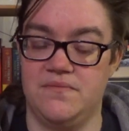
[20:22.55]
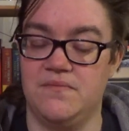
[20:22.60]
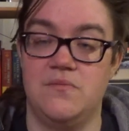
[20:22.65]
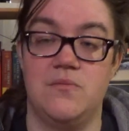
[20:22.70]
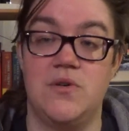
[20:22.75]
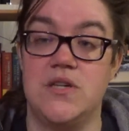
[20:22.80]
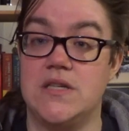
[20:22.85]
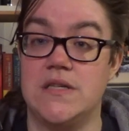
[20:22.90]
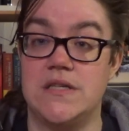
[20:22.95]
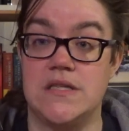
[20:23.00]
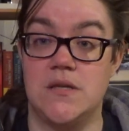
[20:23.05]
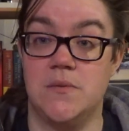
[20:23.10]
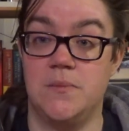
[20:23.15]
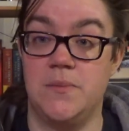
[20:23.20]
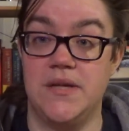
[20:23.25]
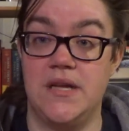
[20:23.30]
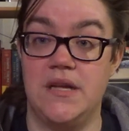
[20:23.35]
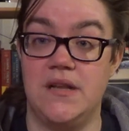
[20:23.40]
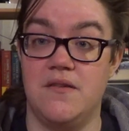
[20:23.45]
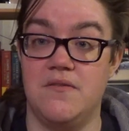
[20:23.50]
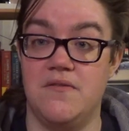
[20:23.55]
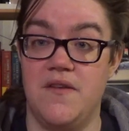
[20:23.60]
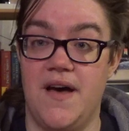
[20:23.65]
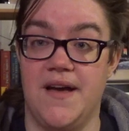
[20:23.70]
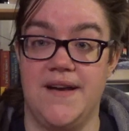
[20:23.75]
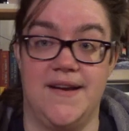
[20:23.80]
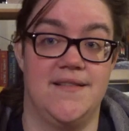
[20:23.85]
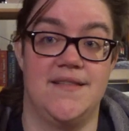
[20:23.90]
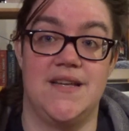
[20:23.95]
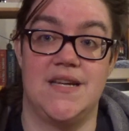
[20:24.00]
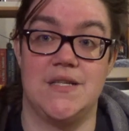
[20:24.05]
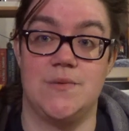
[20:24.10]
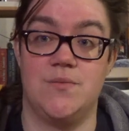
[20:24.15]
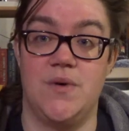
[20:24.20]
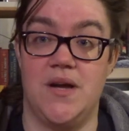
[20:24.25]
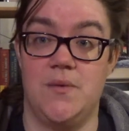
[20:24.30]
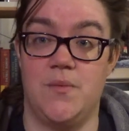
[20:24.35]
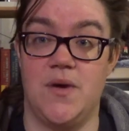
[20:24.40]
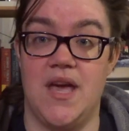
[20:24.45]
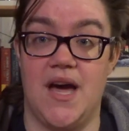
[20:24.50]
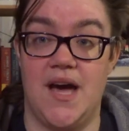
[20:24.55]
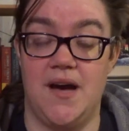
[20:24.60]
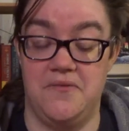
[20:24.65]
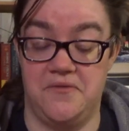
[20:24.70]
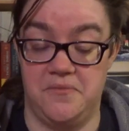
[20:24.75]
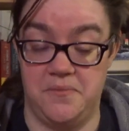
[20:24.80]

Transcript: which is completely fine, and that's why we have